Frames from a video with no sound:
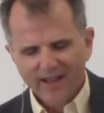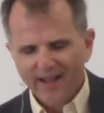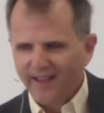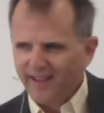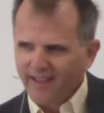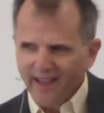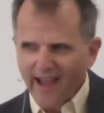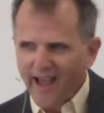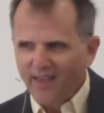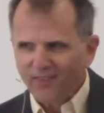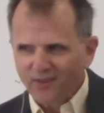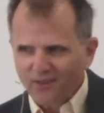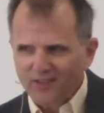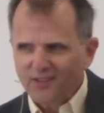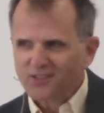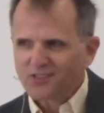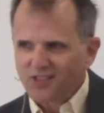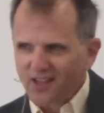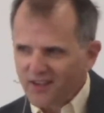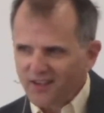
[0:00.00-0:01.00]
I gather
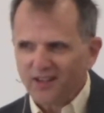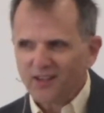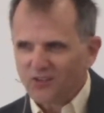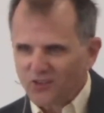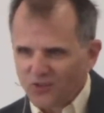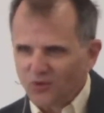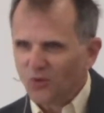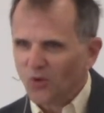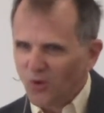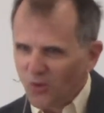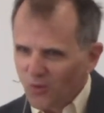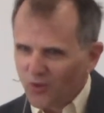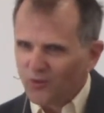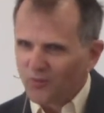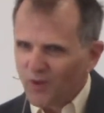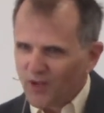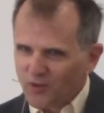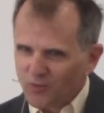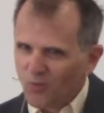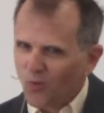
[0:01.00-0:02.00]
that Sunday school
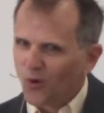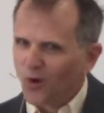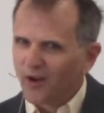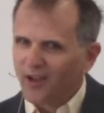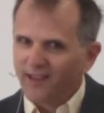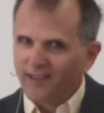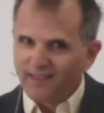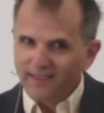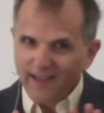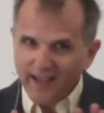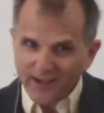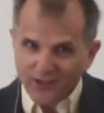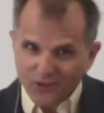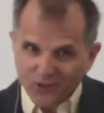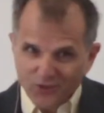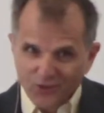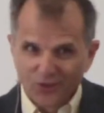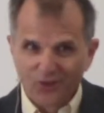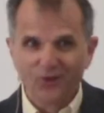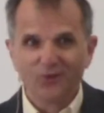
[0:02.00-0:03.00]
was much more a
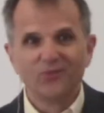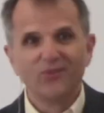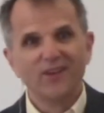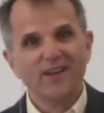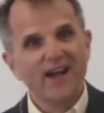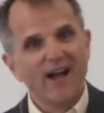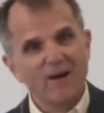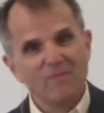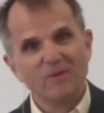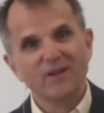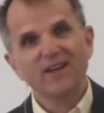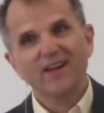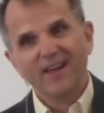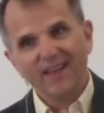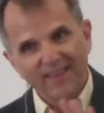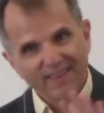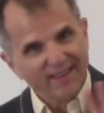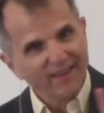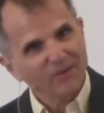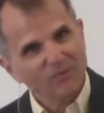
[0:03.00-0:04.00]
lecture
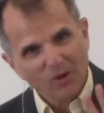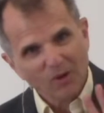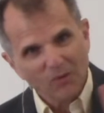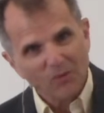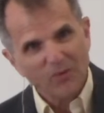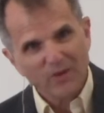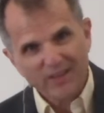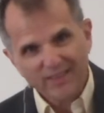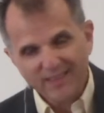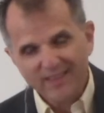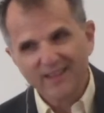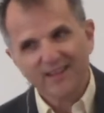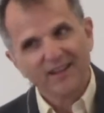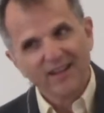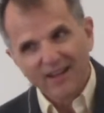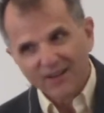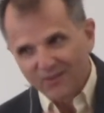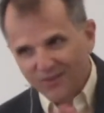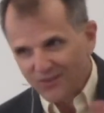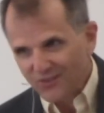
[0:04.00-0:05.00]
phenomenon than we think
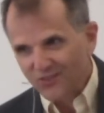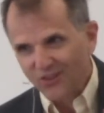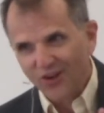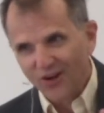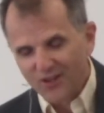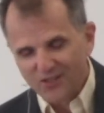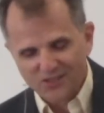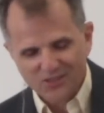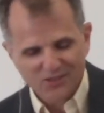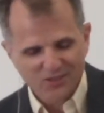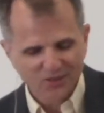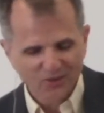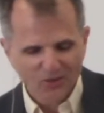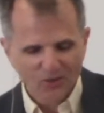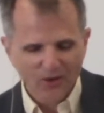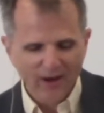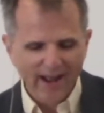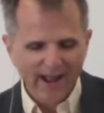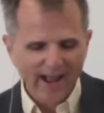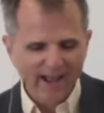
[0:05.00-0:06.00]
of as arts and
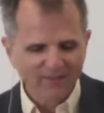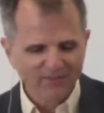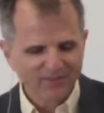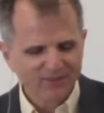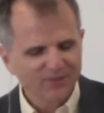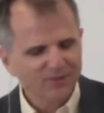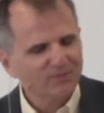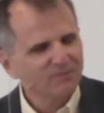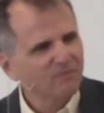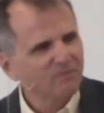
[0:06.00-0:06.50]
crafts.